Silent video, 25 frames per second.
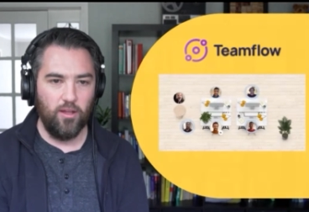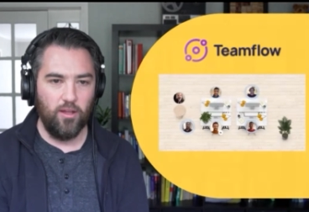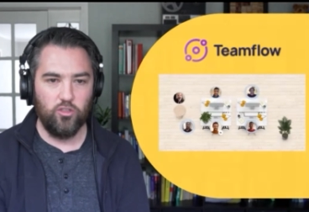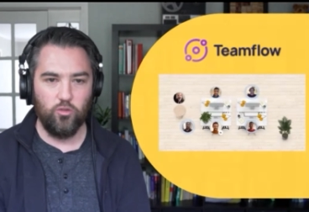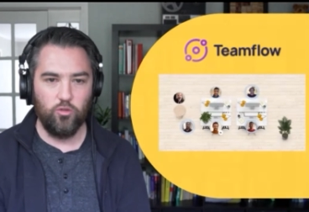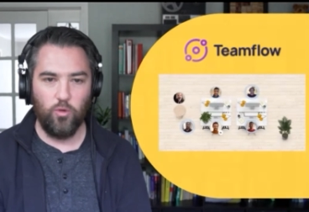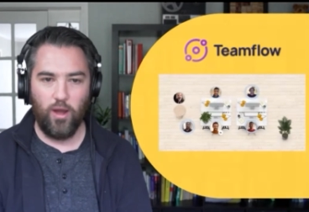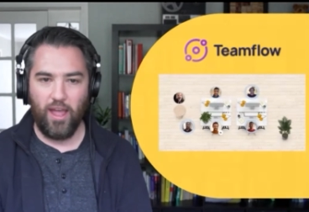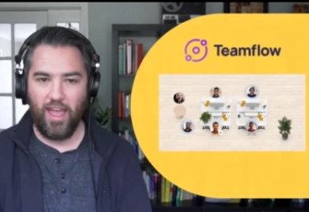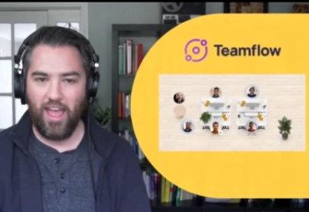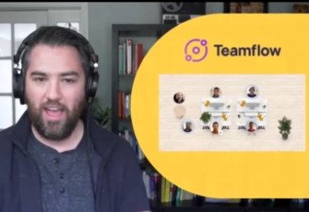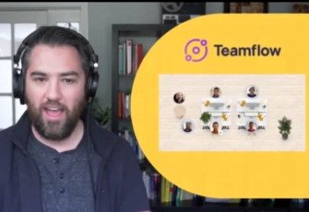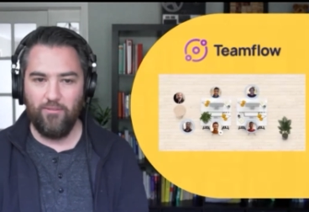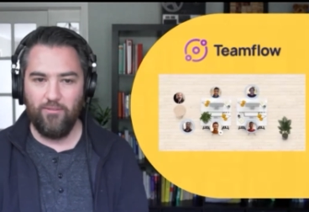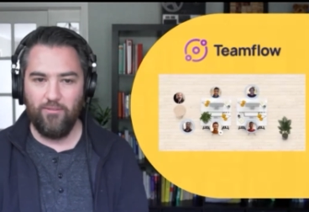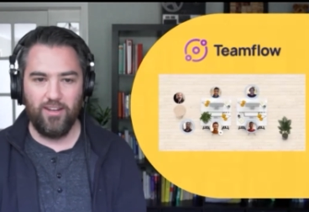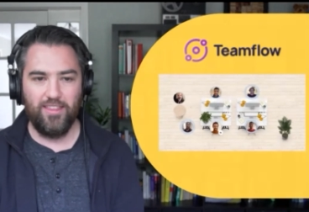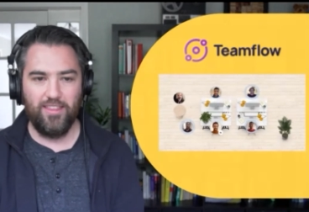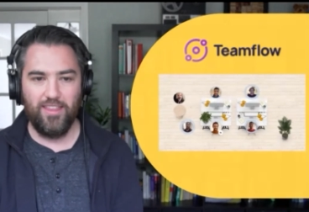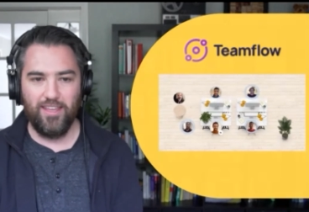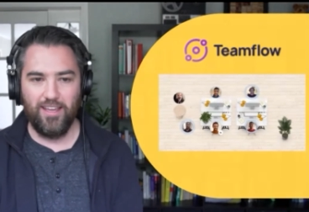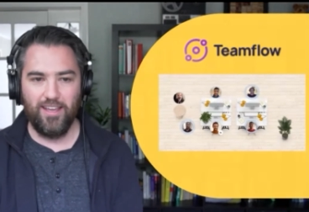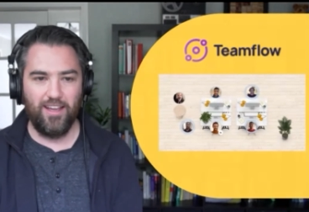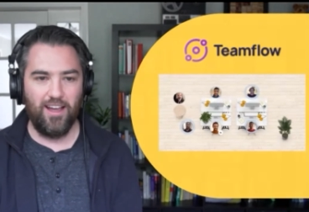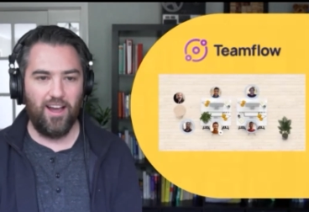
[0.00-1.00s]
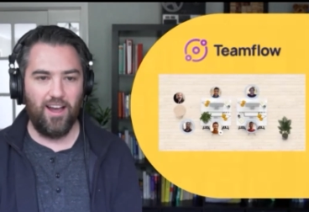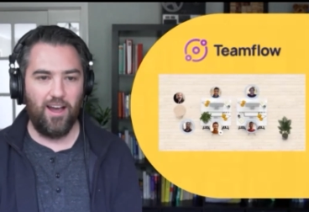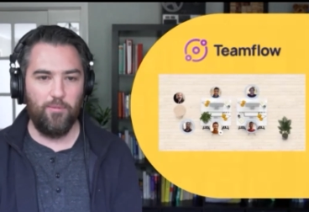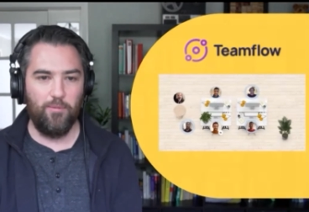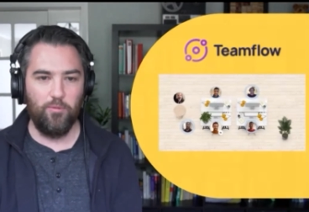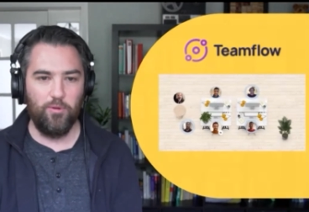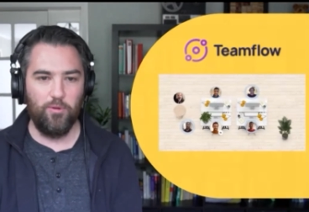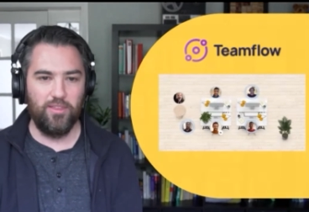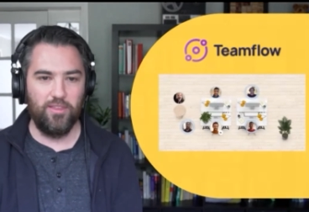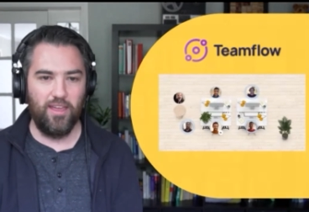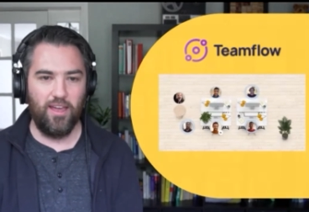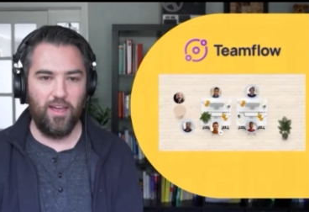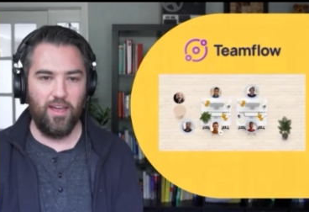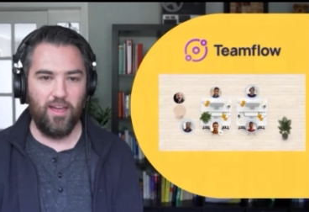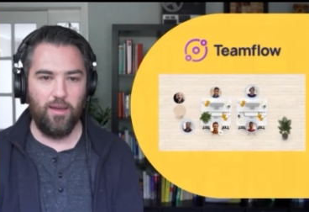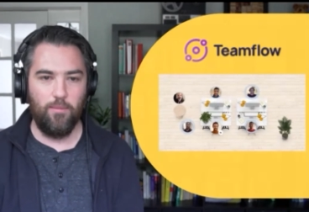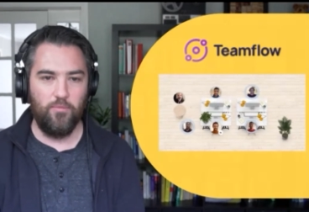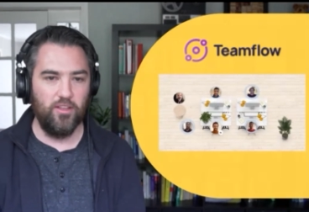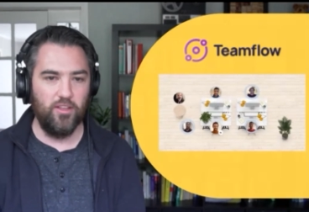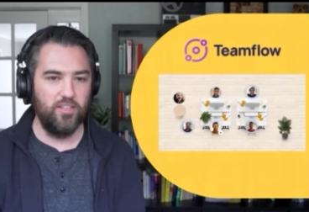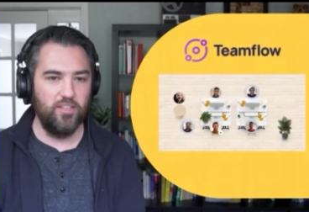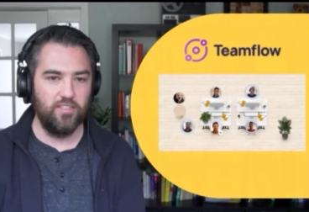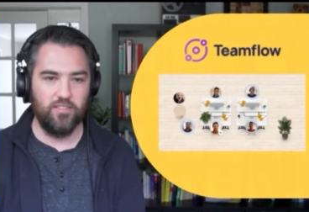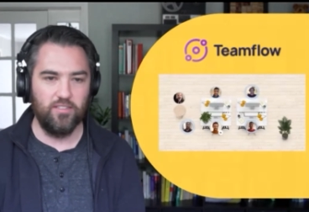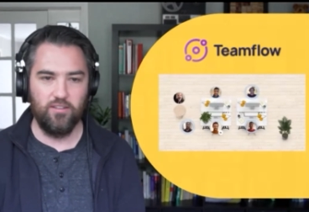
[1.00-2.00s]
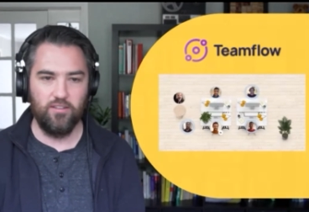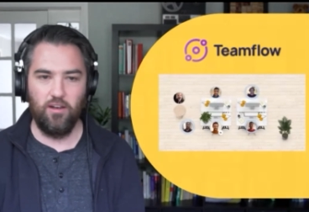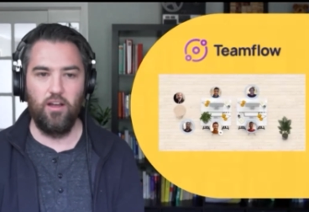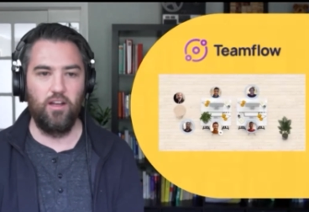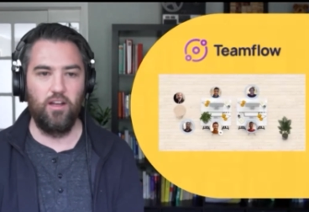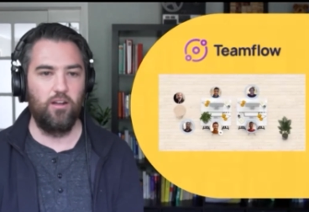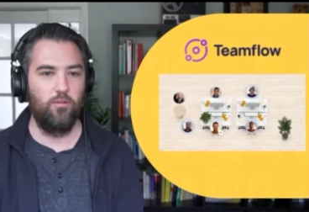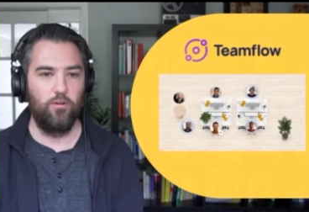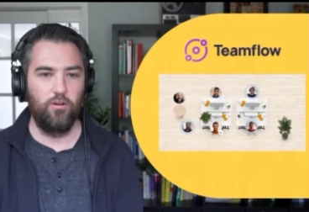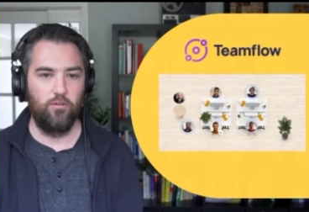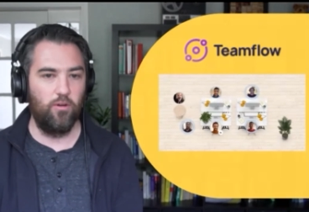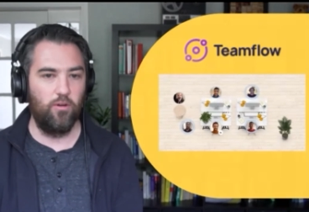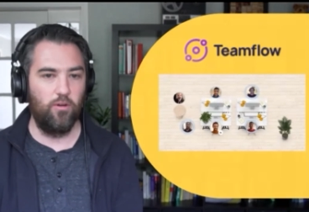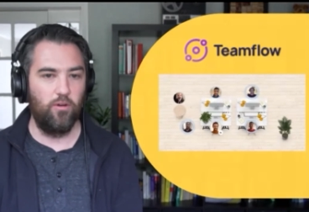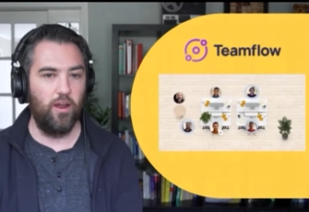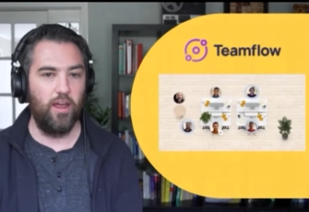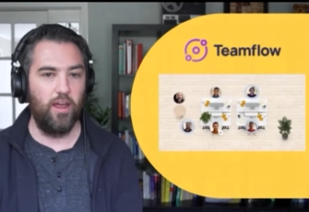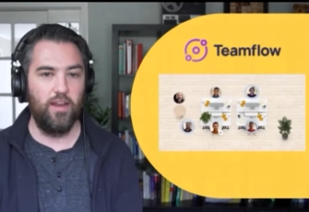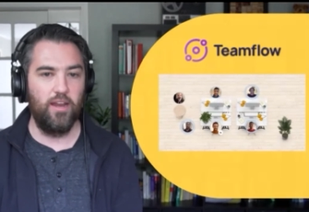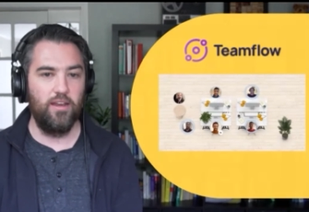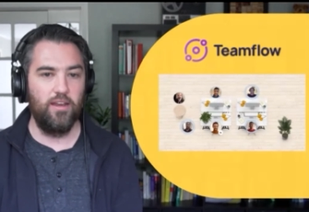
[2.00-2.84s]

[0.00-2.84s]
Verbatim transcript: Do I have anything in common with them? This is awkward, right?"